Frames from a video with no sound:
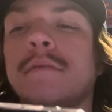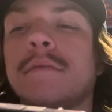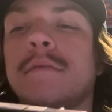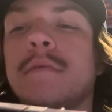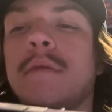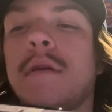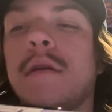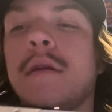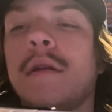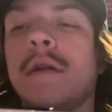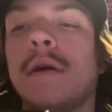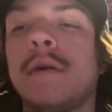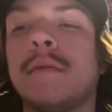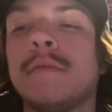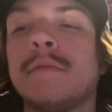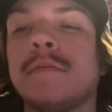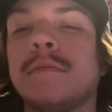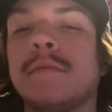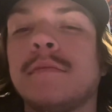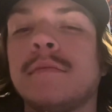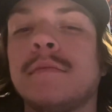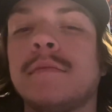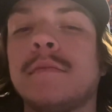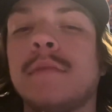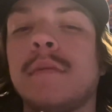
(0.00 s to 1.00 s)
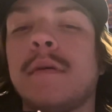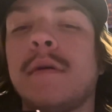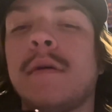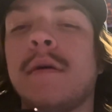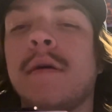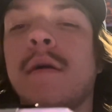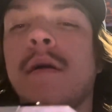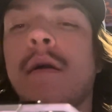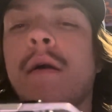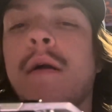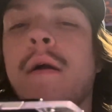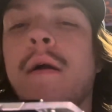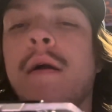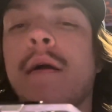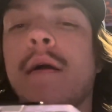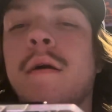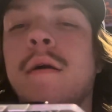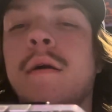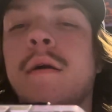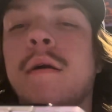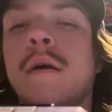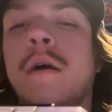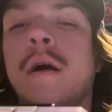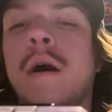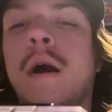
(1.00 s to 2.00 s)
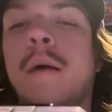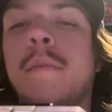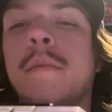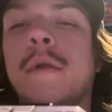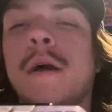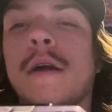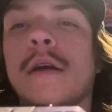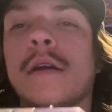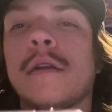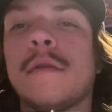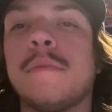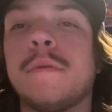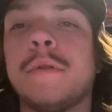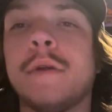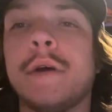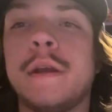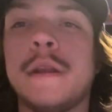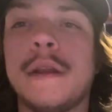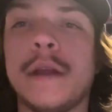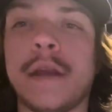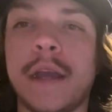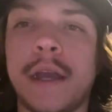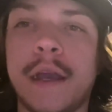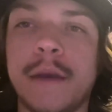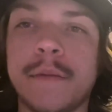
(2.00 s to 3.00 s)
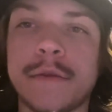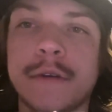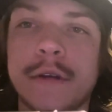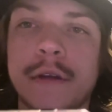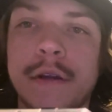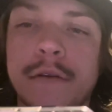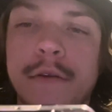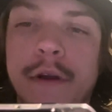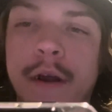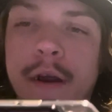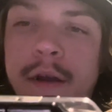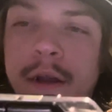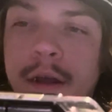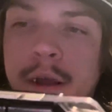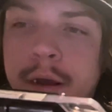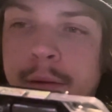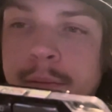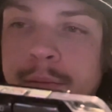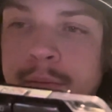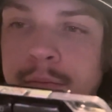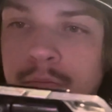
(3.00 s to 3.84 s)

you know, I'm not going to play any games on it right now,